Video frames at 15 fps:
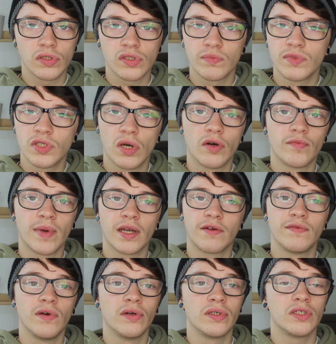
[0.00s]
some sort of
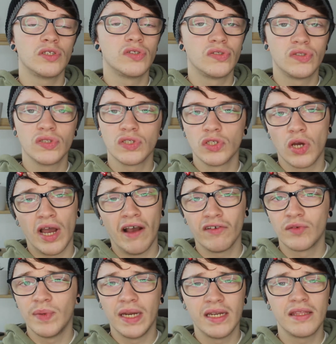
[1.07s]
microphone. It does not have to
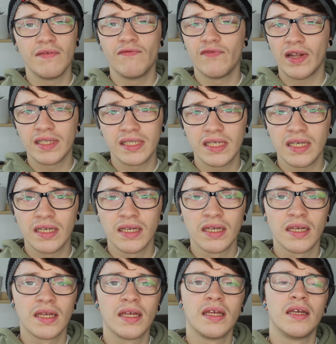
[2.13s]
be anything fancy.
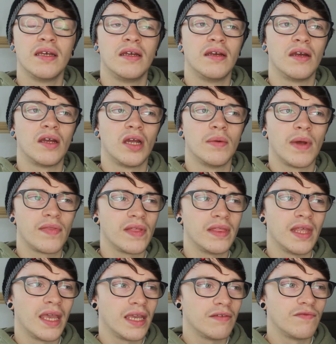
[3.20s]
I think
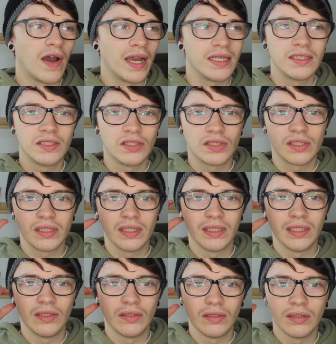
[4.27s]
they advise just a
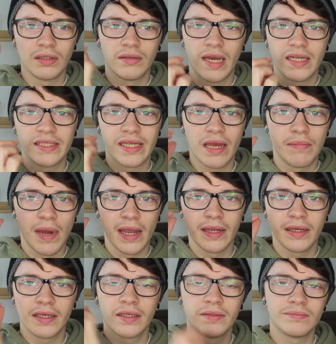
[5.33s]
little headset
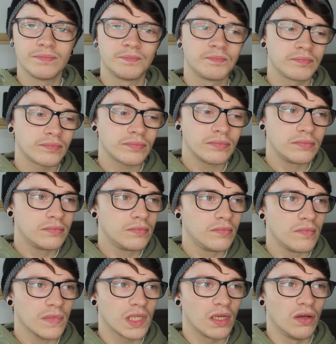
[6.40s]
mic
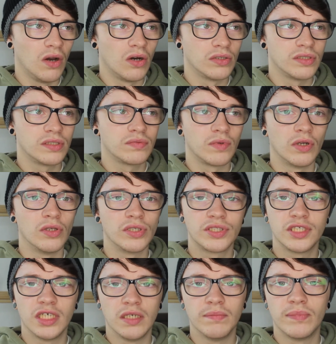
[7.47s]
or just one of those
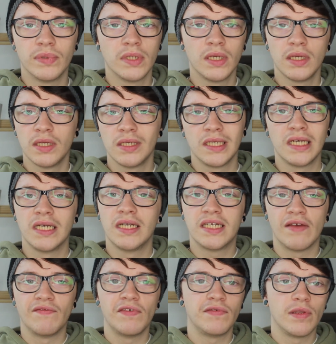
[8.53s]
cheap
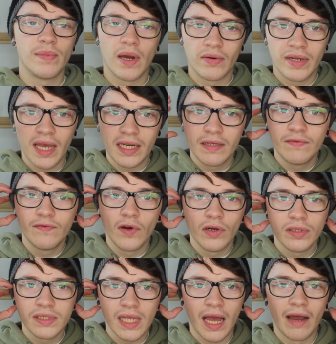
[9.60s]
£10-£50
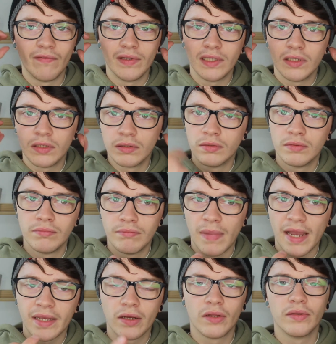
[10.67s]
headphones. I have a little
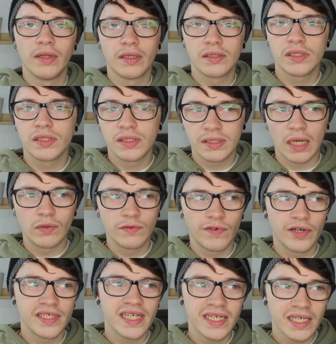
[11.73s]
mic on that just sound
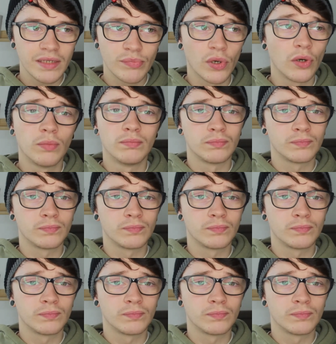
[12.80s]
very tinny, but